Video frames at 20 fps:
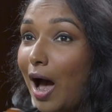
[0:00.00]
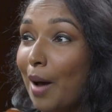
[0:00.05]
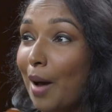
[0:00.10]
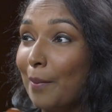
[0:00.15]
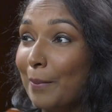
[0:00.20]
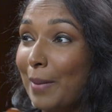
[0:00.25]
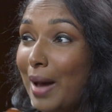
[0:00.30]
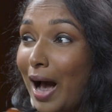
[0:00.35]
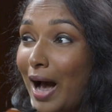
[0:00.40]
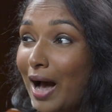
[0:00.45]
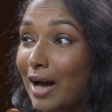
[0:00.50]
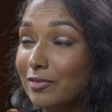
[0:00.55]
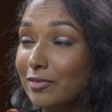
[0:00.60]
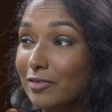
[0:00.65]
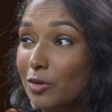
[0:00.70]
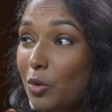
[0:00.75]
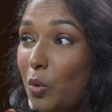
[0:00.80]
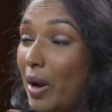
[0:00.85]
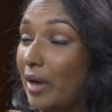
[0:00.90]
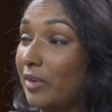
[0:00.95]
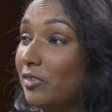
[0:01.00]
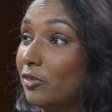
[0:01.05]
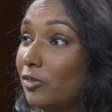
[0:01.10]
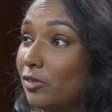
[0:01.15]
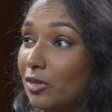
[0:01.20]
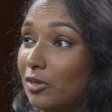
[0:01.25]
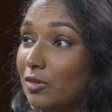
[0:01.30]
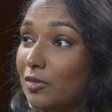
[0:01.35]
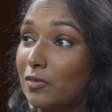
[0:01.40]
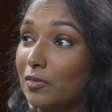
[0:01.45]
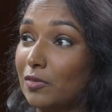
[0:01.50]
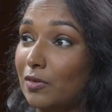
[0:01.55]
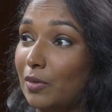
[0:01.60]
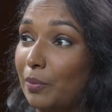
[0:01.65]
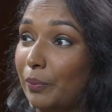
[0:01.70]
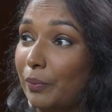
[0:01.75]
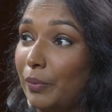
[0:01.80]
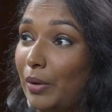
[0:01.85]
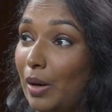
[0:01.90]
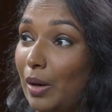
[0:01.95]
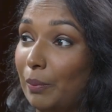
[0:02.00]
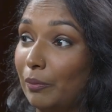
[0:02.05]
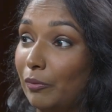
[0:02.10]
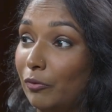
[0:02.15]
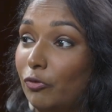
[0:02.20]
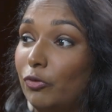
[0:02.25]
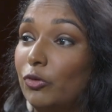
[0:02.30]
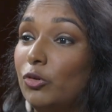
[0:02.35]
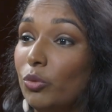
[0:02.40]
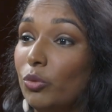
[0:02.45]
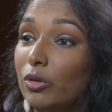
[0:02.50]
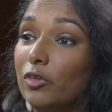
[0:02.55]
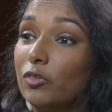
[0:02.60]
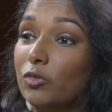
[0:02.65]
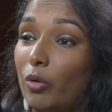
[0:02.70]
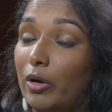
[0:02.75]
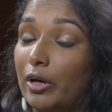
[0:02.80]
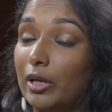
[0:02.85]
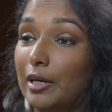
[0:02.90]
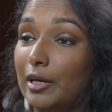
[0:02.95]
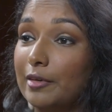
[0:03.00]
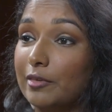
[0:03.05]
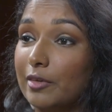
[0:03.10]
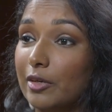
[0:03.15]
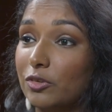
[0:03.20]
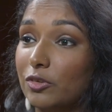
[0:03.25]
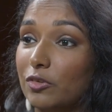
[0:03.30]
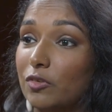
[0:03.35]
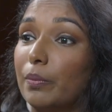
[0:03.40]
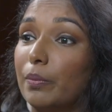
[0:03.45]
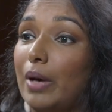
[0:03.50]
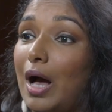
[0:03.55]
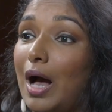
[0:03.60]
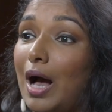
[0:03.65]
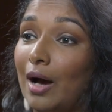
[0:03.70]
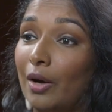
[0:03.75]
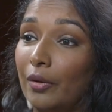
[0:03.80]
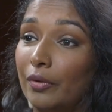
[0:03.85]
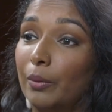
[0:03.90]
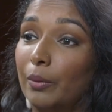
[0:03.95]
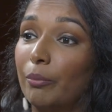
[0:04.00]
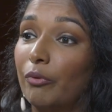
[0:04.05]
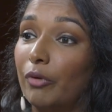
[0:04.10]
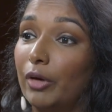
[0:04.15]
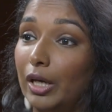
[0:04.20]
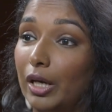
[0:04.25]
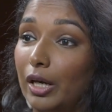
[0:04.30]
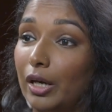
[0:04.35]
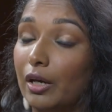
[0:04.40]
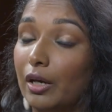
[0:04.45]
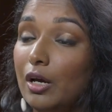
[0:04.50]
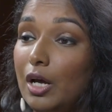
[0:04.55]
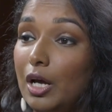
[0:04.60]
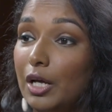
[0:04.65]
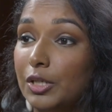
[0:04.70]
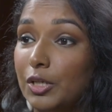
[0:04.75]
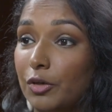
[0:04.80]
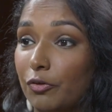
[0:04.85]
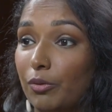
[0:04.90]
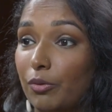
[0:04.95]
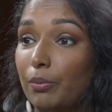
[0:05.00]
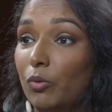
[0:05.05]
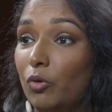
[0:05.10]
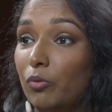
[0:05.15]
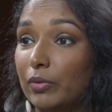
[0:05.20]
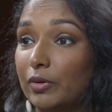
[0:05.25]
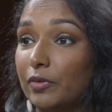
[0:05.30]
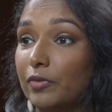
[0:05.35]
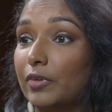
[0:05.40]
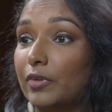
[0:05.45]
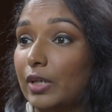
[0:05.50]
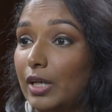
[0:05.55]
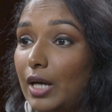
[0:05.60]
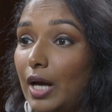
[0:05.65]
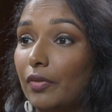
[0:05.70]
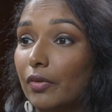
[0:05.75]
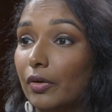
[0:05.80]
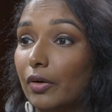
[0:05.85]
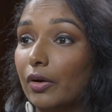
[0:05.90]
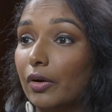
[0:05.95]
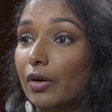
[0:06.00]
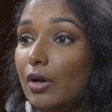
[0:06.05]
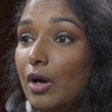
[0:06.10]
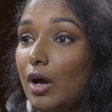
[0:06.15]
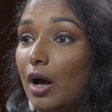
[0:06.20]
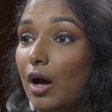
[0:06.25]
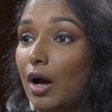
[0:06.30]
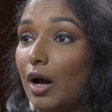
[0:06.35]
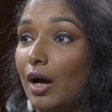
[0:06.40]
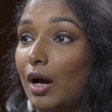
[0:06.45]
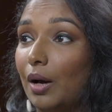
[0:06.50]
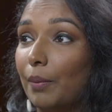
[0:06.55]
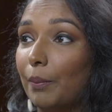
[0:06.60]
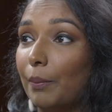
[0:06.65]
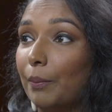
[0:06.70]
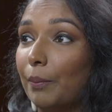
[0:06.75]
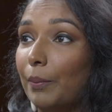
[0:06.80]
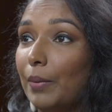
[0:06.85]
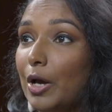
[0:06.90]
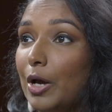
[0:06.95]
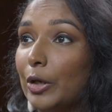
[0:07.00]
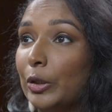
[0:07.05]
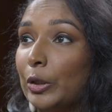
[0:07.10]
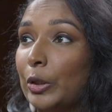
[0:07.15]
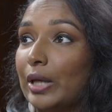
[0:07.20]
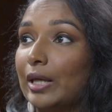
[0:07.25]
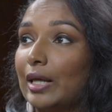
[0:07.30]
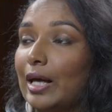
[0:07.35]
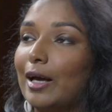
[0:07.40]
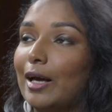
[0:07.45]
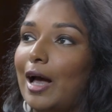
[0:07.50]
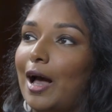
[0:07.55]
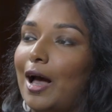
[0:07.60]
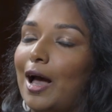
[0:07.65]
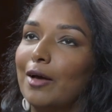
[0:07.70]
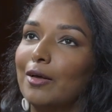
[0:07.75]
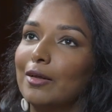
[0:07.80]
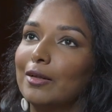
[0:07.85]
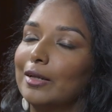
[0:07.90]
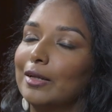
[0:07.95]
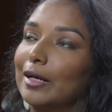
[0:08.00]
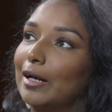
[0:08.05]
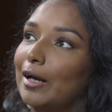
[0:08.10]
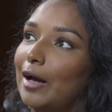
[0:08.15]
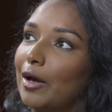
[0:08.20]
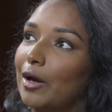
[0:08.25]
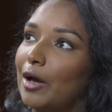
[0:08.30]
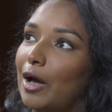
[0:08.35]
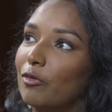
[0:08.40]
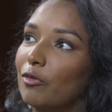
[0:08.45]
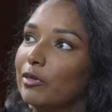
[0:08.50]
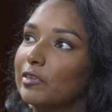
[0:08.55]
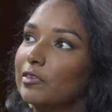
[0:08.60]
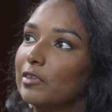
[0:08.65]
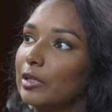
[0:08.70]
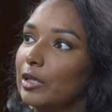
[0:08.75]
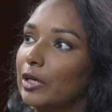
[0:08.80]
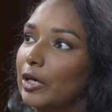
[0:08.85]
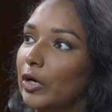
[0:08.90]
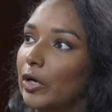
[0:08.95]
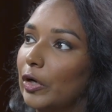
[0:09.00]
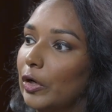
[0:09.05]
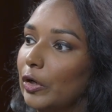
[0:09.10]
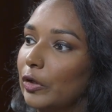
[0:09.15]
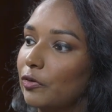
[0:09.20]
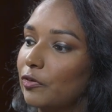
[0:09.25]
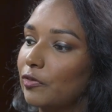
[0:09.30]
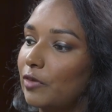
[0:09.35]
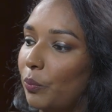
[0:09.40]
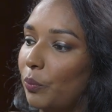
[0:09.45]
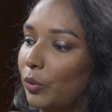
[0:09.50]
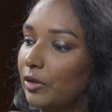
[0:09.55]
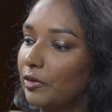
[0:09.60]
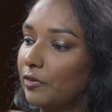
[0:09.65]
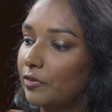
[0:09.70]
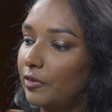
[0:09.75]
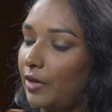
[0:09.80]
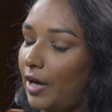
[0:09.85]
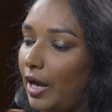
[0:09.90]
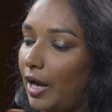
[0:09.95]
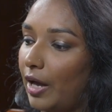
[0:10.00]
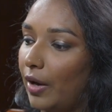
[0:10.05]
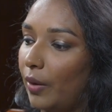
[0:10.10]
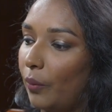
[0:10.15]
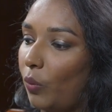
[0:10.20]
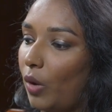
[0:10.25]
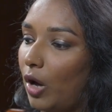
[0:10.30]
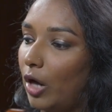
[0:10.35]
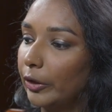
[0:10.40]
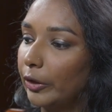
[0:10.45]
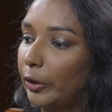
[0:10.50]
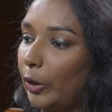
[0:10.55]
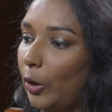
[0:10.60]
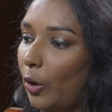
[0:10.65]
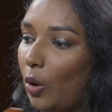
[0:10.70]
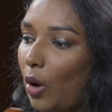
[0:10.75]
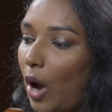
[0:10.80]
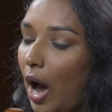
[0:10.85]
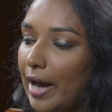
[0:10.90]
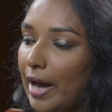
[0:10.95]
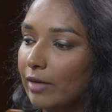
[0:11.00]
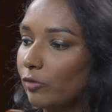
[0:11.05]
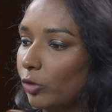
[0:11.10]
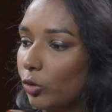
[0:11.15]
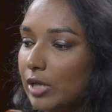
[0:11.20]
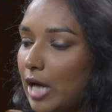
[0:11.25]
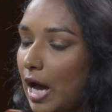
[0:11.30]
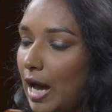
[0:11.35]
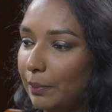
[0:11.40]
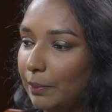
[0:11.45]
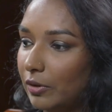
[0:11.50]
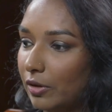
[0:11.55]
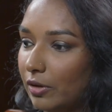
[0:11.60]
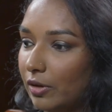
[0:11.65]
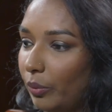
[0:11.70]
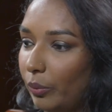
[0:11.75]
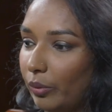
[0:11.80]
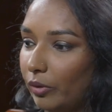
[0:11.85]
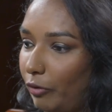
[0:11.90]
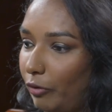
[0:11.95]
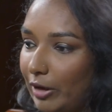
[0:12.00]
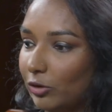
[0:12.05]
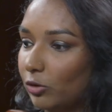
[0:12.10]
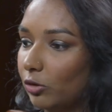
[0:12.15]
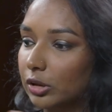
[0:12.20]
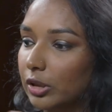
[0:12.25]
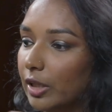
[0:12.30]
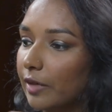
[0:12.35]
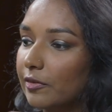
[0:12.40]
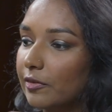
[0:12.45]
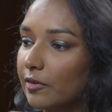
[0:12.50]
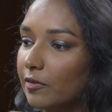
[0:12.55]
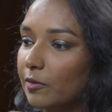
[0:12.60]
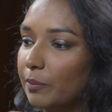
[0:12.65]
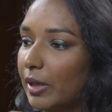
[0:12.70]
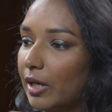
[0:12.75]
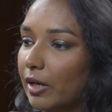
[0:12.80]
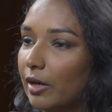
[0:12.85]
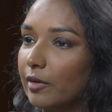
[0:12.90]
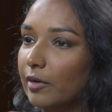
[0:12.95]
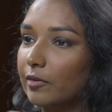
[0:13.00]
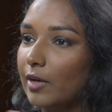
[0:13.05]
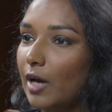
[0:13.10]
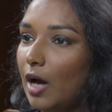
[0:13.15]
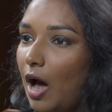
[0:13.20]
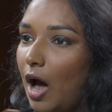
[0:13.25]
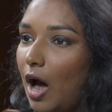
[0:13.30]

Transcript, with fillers: Ask questions to these organizations about how they're bringing different movements together. You know, I recently heard someone say, well, you know, I have no time to deal with racial justice because